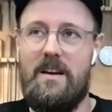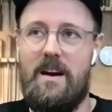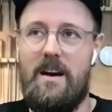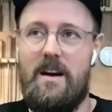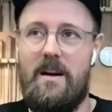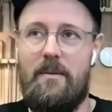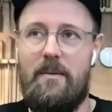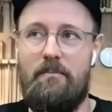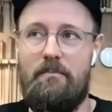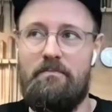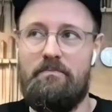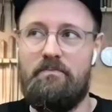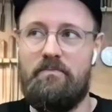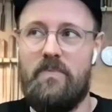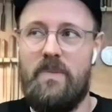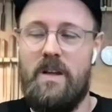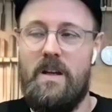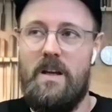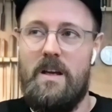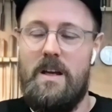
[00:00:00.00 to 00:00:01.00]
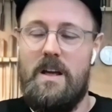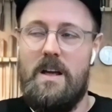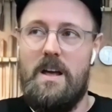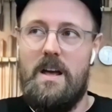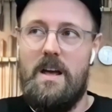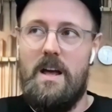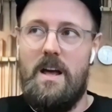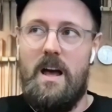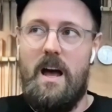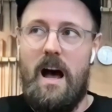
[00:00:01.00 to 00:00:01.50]

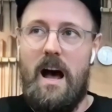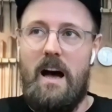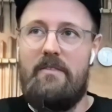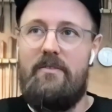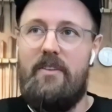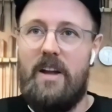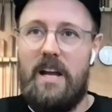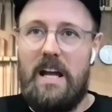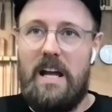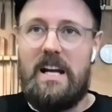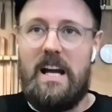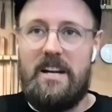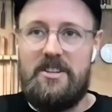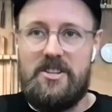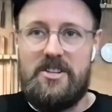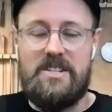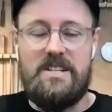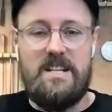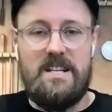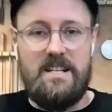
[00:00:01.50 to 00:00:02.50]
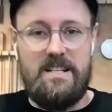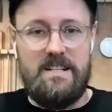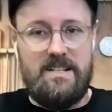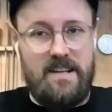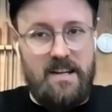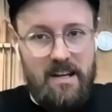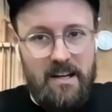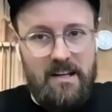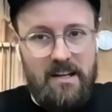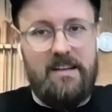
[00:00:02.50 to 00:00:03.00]
I felt like I just needed
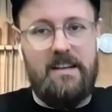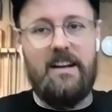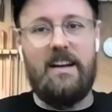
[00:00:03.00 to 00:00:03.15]
to